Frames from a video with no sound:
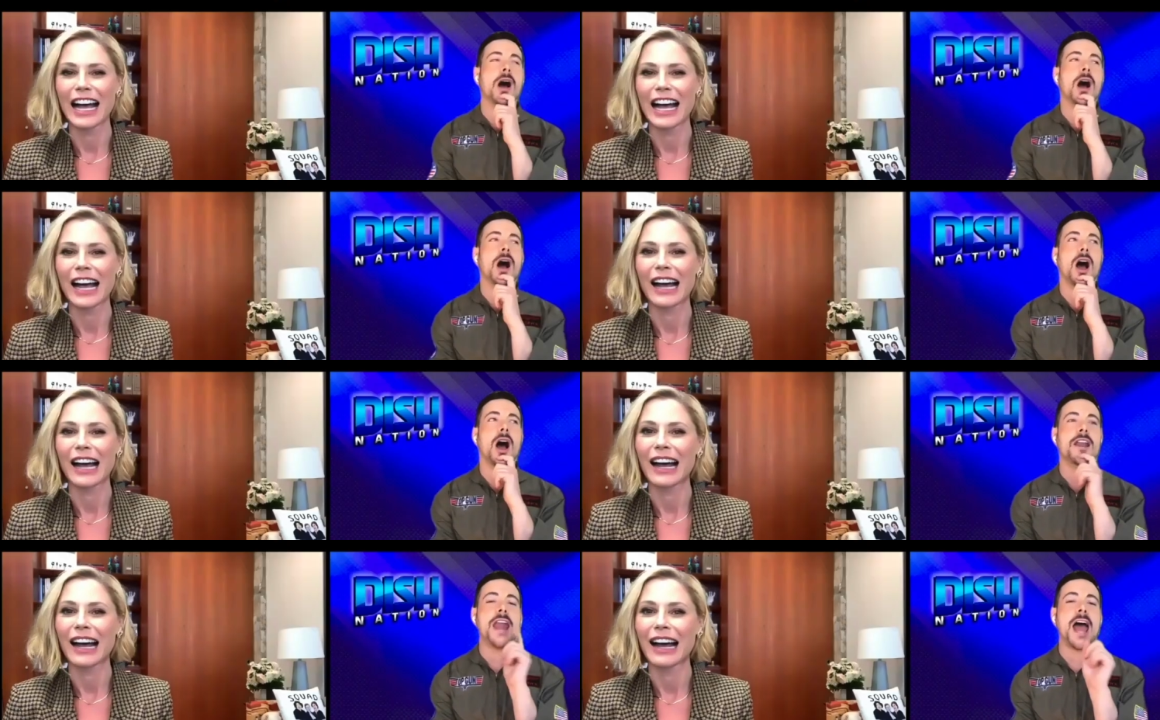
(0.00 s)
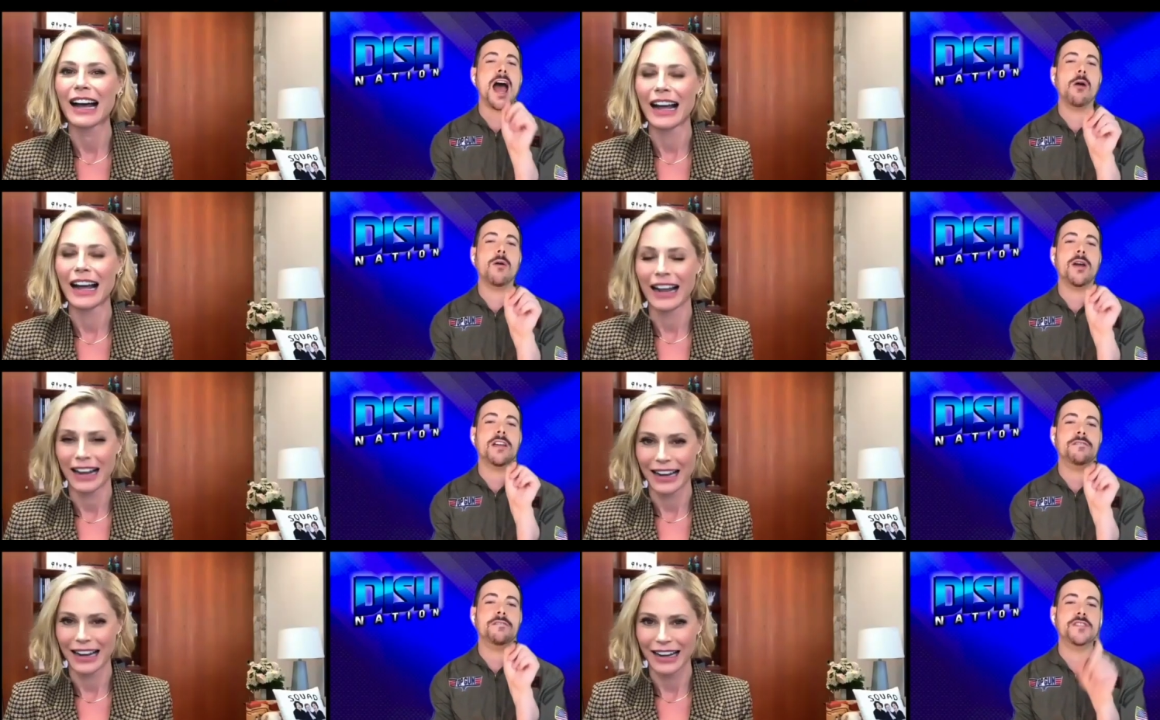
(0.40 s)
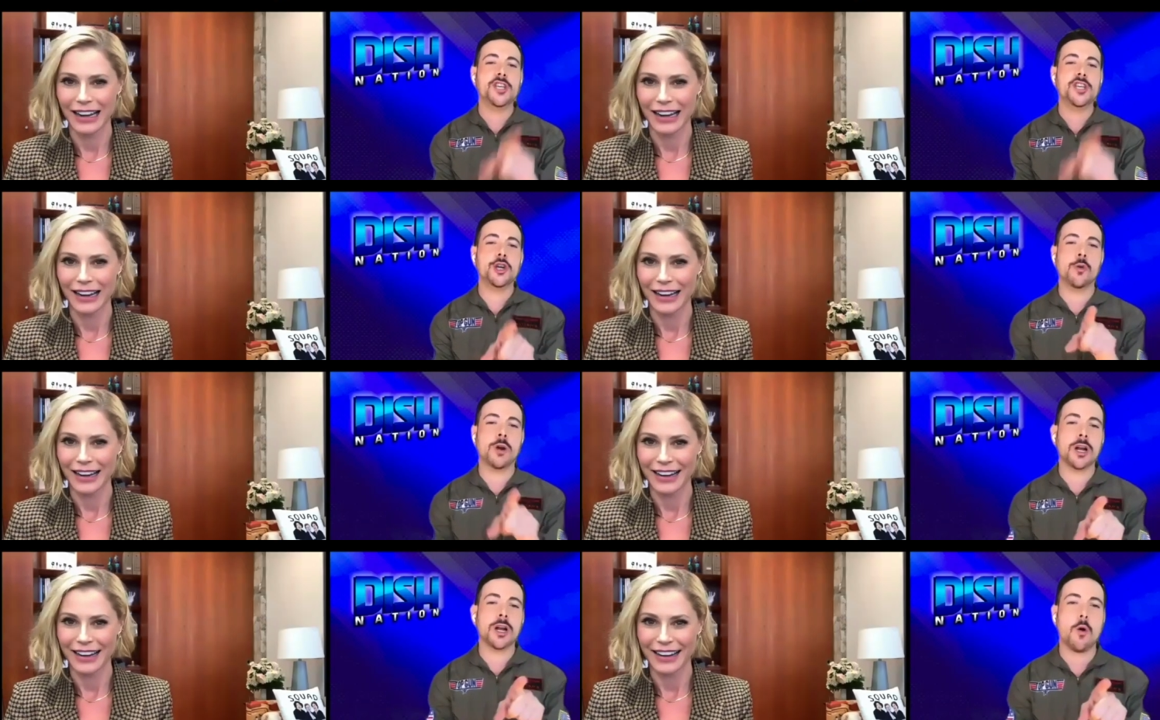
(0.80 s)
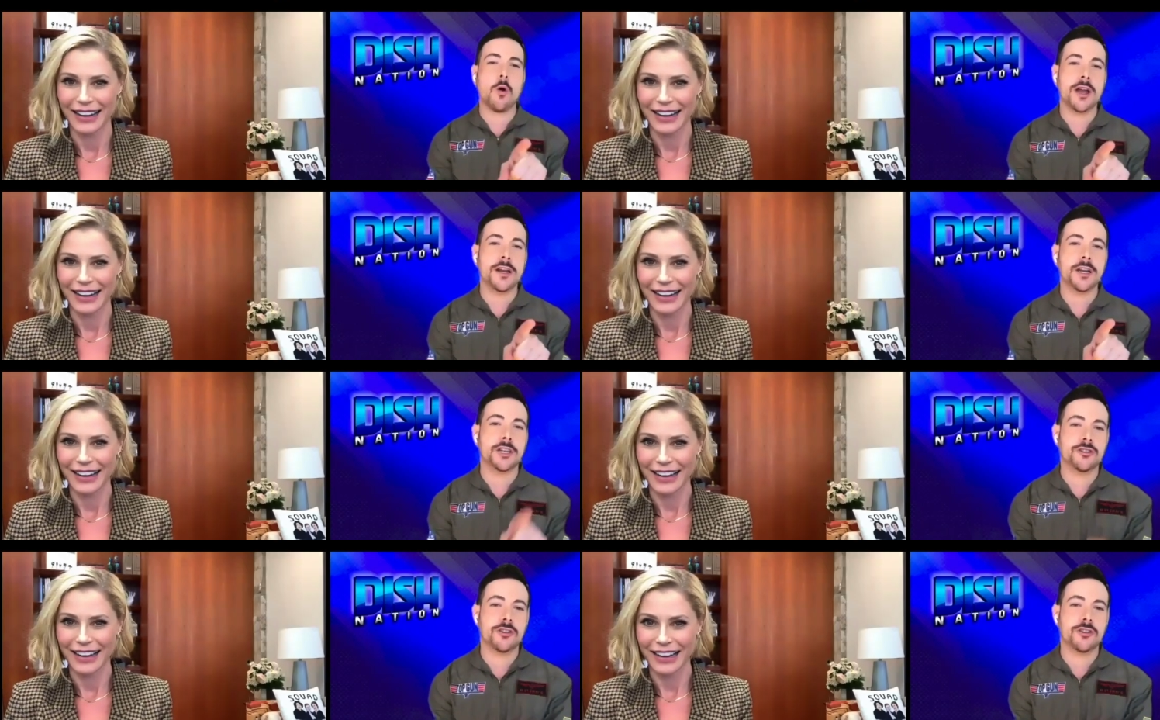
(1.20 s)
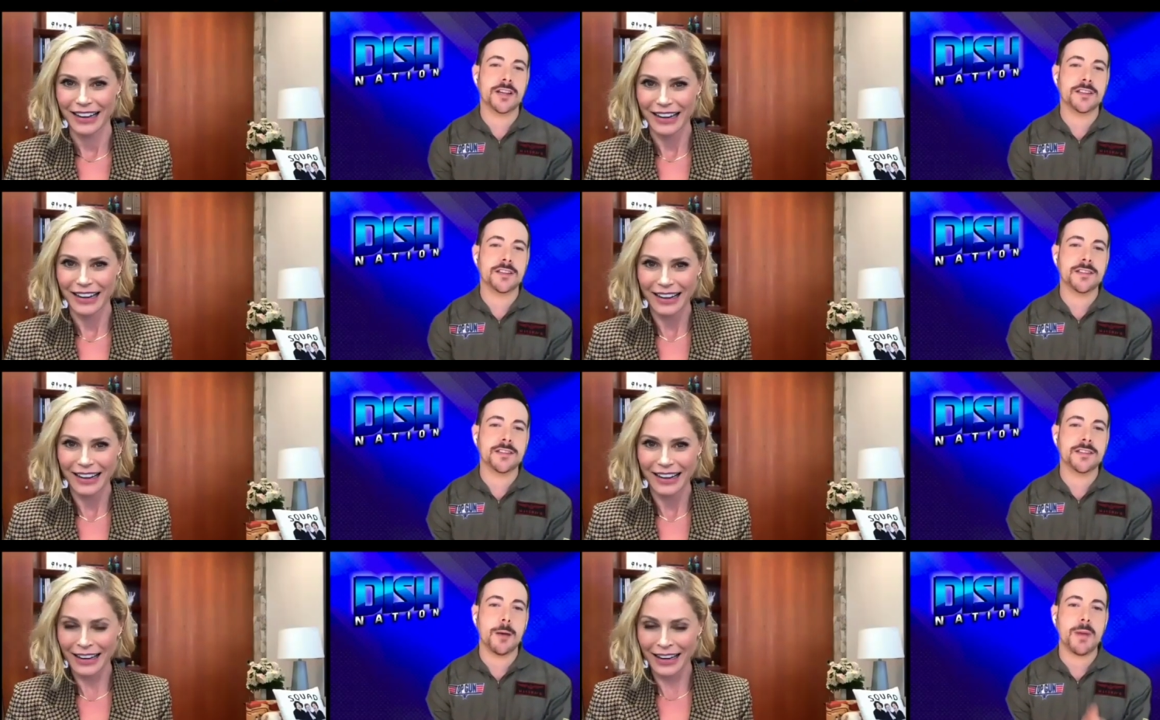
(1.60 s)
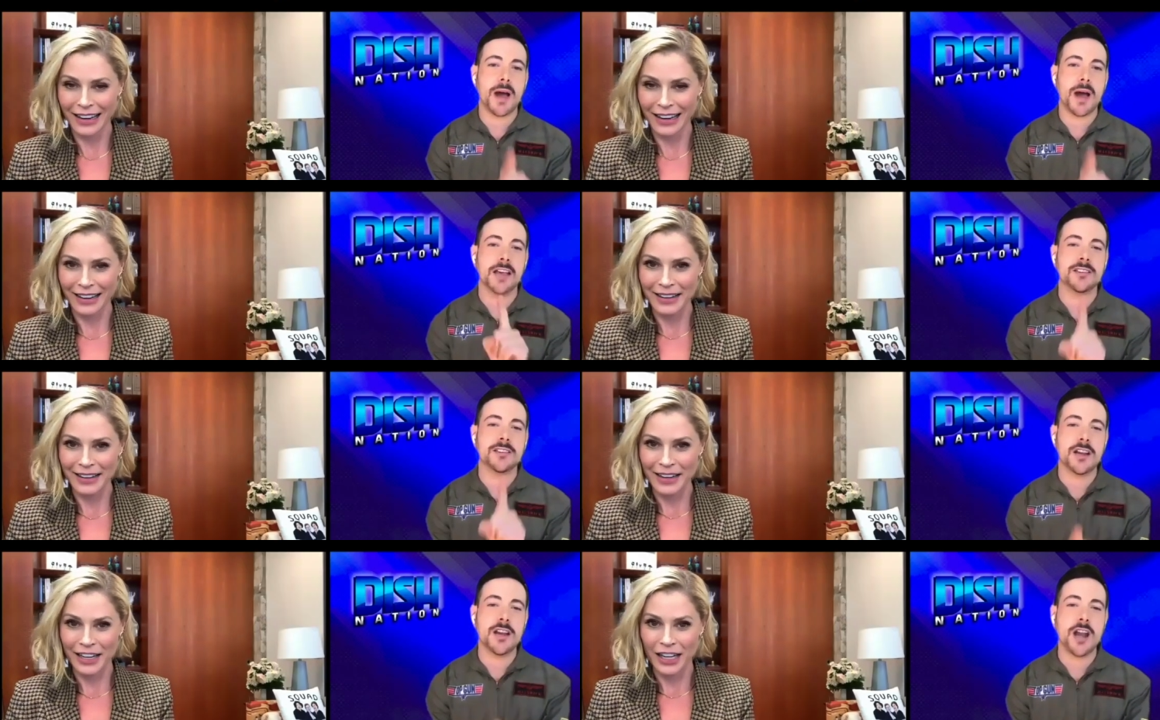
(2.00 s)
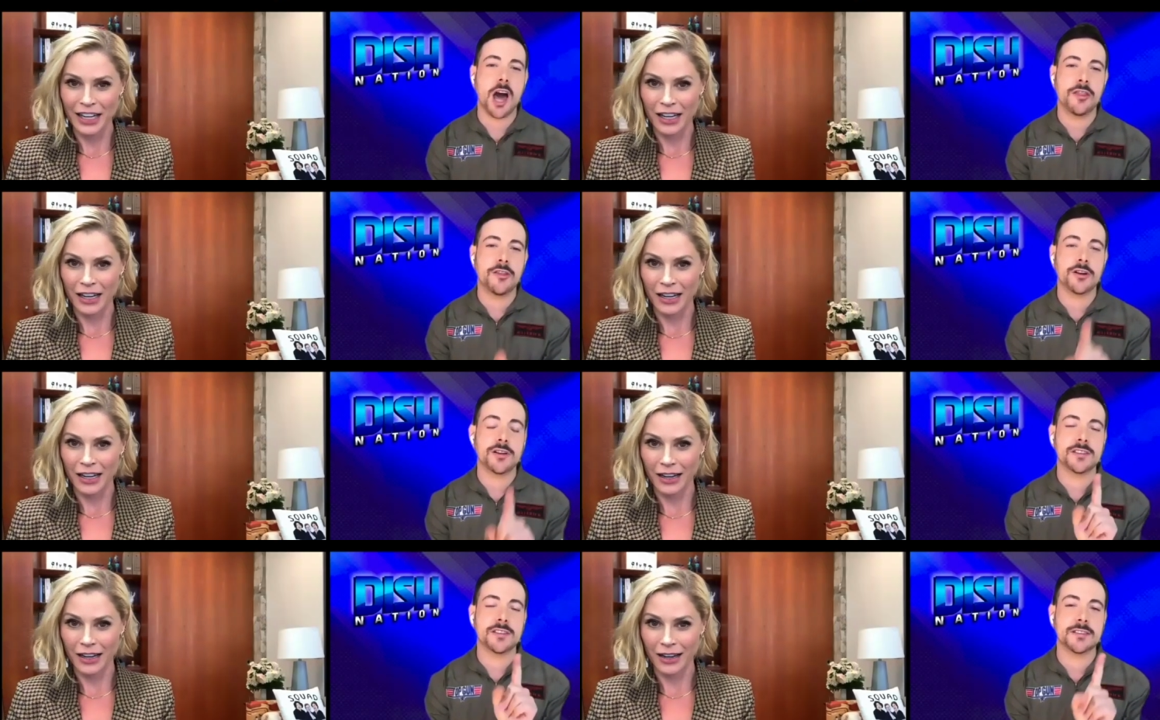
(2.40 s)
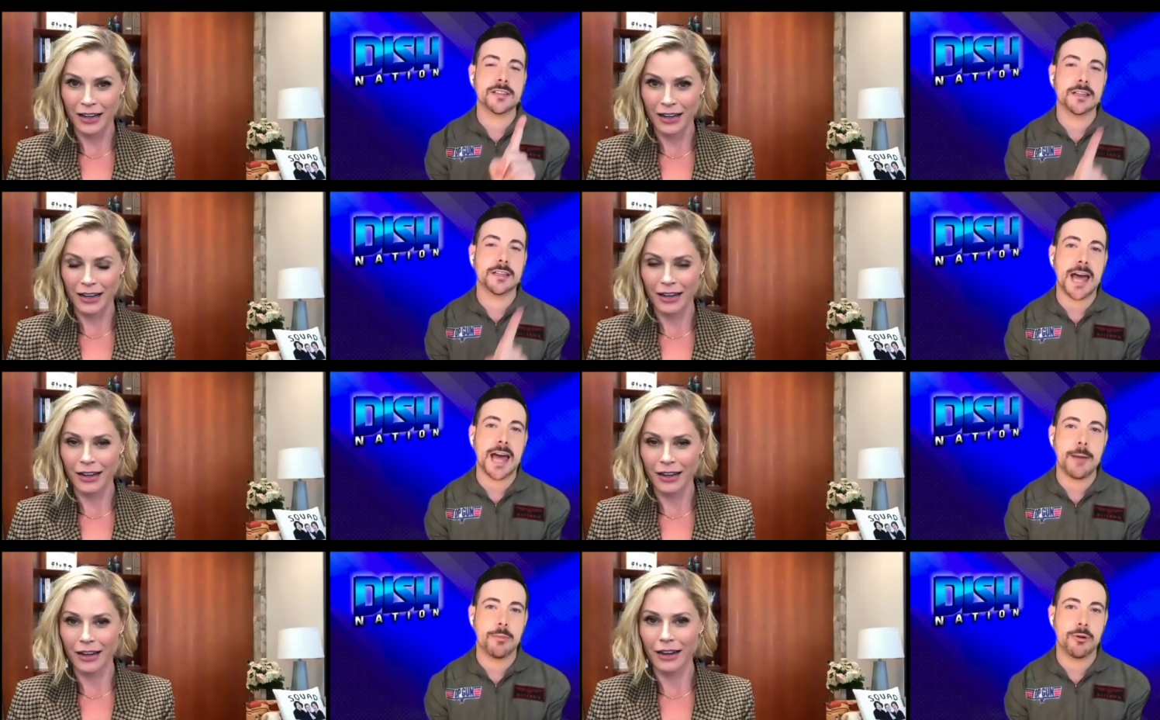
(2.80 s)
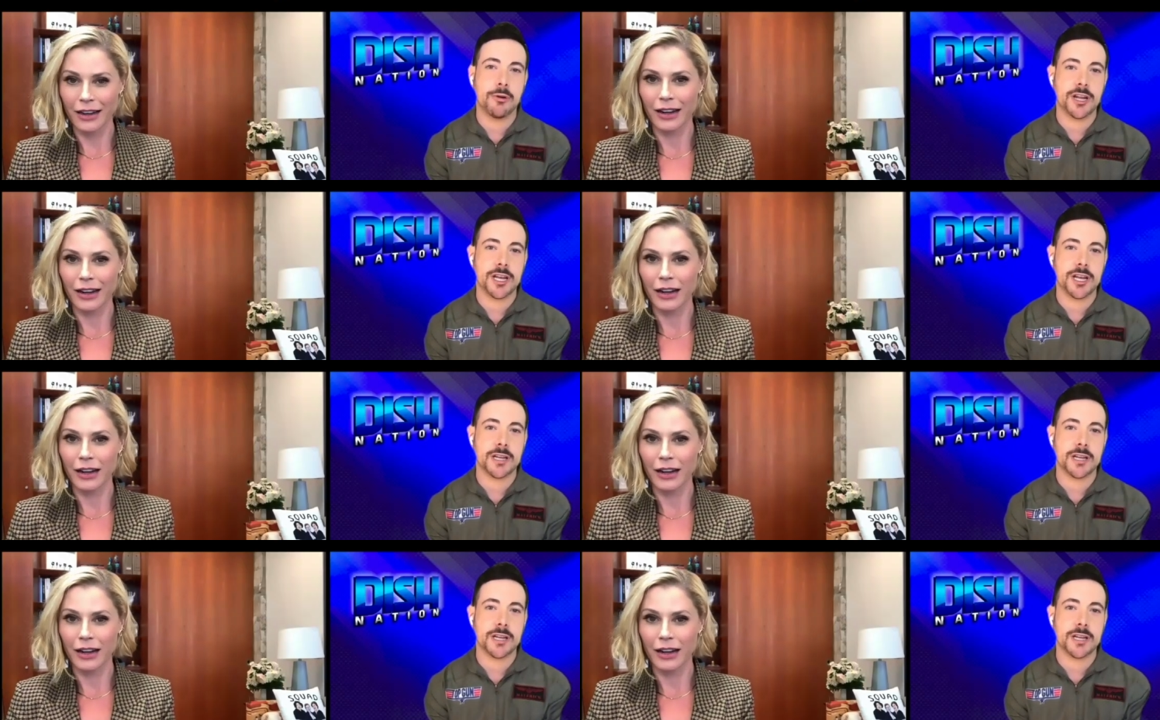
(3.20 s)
Speaker 1: Now, if you were going to dress up as another celebrity